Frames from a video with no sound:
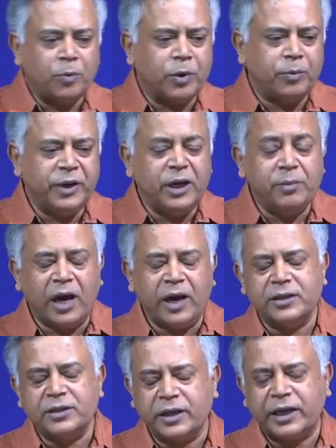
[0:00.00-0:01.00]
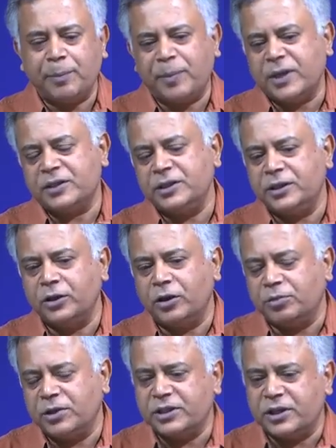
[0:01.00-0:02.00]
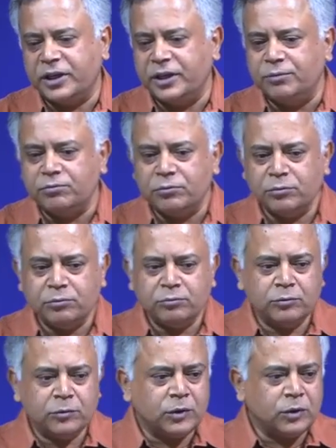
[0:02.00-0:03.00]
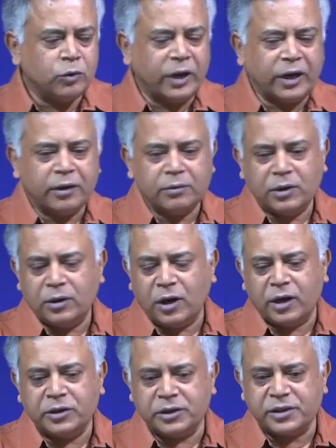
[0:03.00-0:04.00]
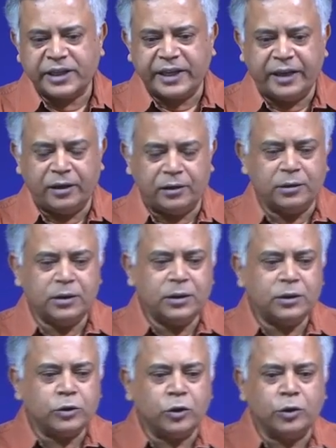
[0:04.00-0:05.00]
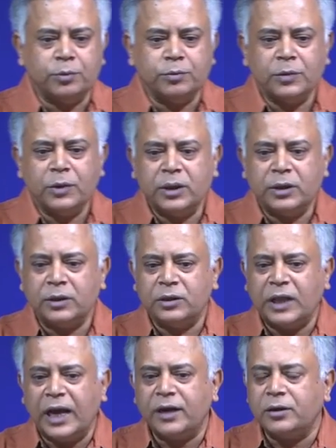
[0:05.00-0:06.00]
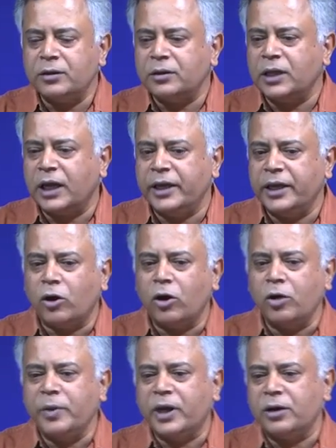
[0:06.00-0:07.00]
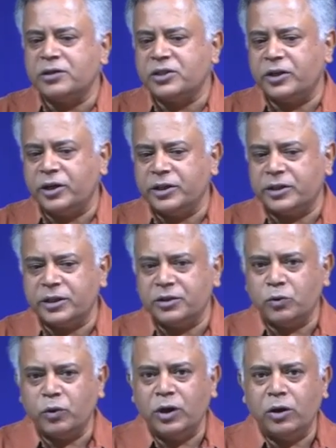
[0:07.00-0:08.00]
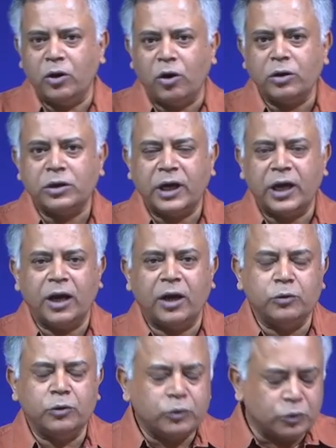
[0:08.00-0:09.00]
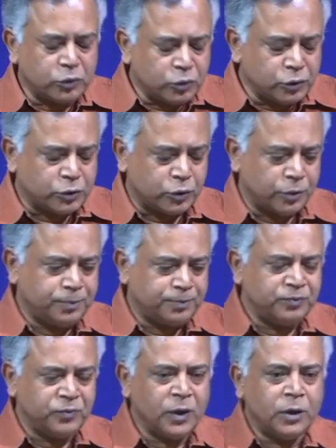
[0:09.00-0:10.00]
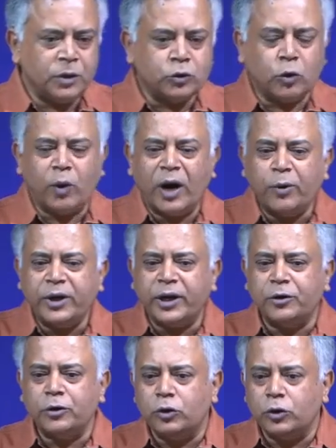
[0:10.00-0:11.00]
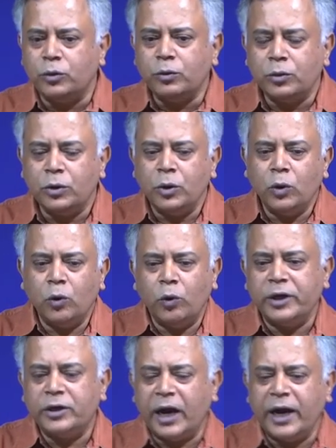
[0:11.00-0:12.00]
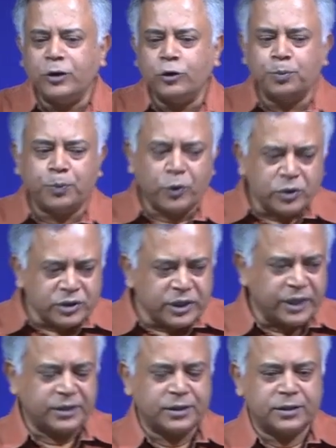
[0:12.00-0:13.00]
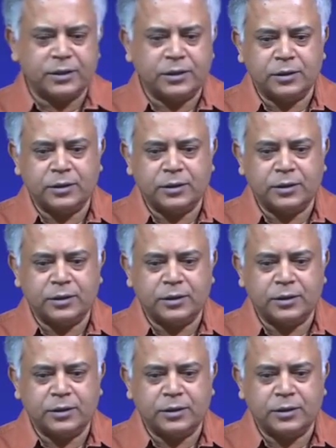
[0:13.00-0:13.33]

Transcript: minimize the capacity of the screen to a larger scale. So, that the economic consideration will not allow you to do so. So, what do we try to do? We try to process